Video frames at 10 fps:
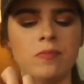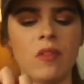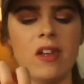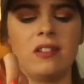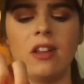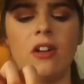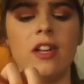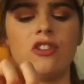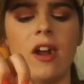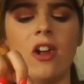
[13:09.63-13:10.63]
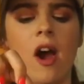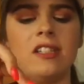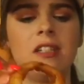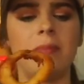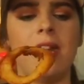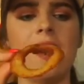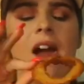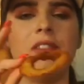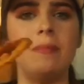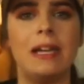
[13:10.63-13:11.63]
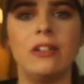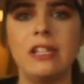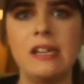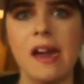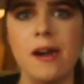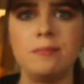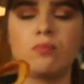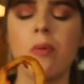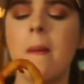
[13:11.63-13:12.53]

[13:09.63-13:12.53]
He's literally trying to contact me in every manner he can.